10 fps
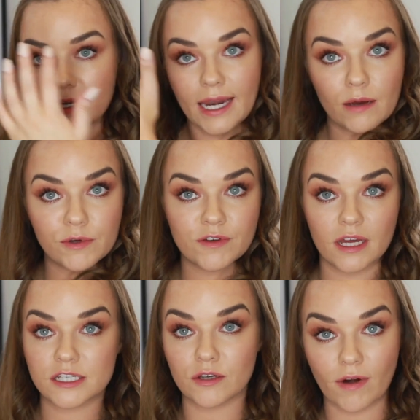Now moving
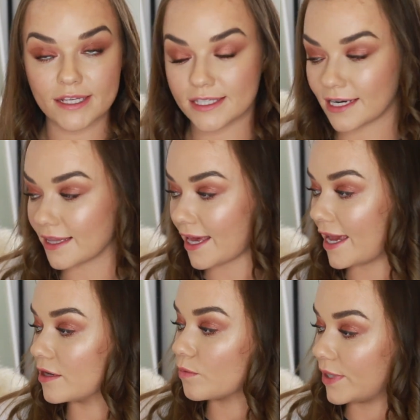on to the right side of the
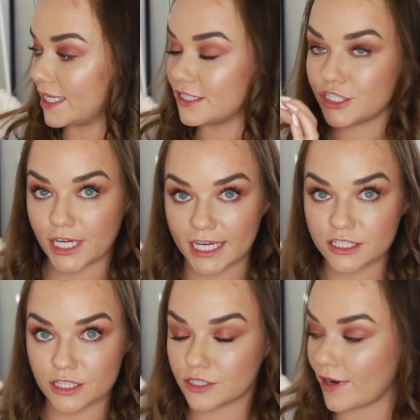head, we need to
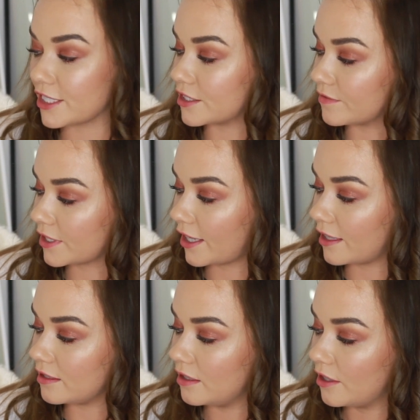change the direction of the
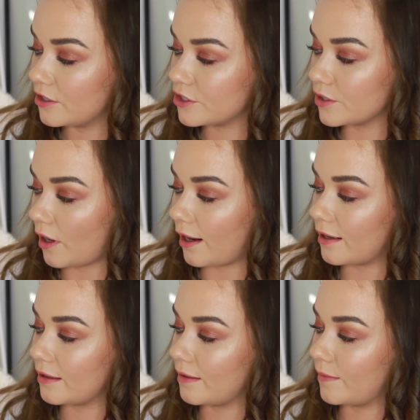curl to
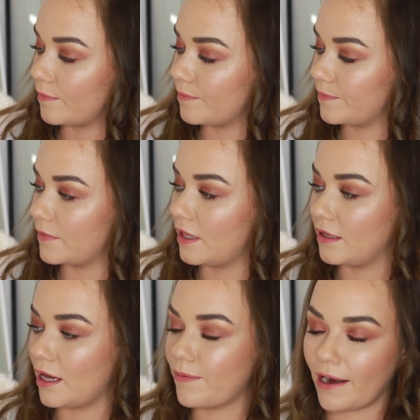R.
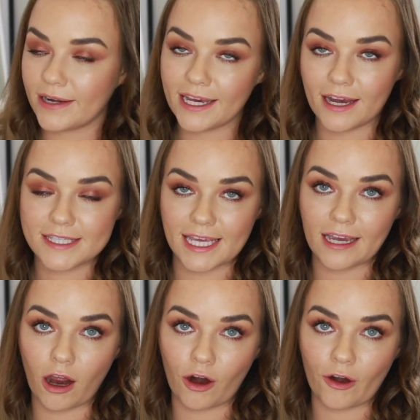Apparently I
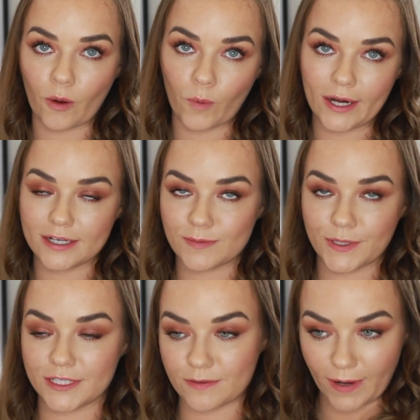say R weird
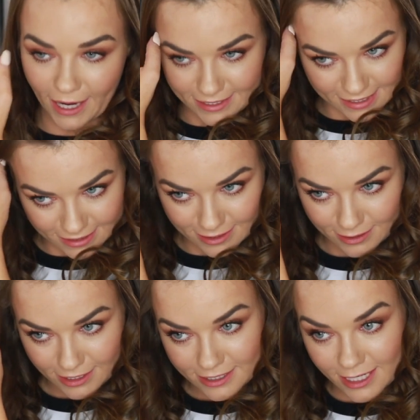because of my accent.
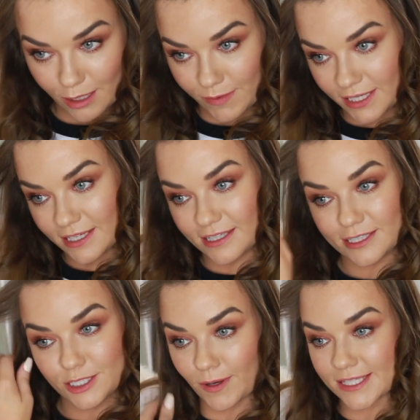Tell me,
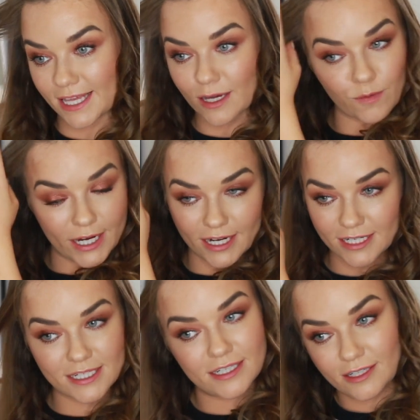do I say it
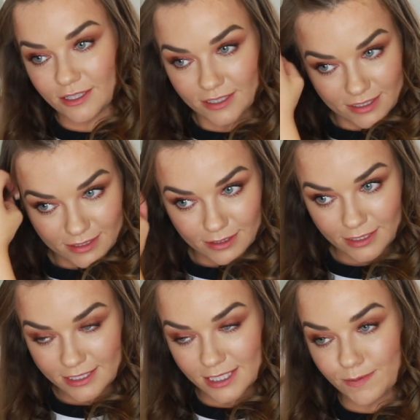weird?
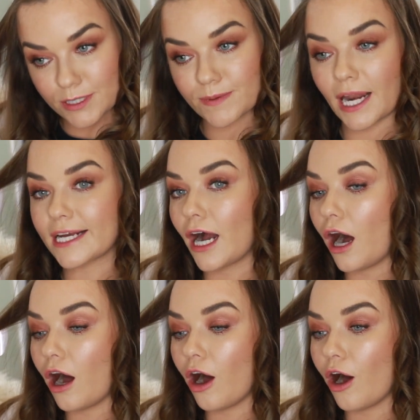Is it supposed to be like
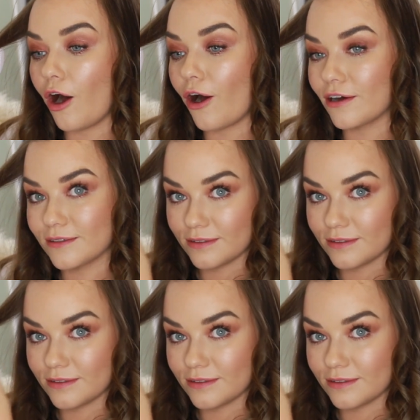aw?